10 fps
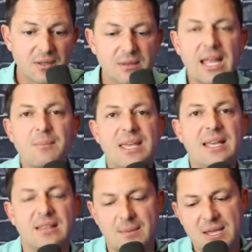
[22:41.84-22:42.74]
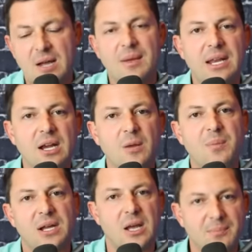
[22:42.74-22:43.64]
Let me let me come in here and
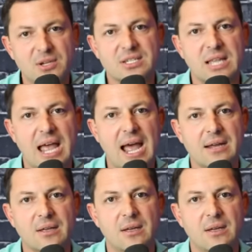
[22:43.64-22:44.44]
pick up your slack.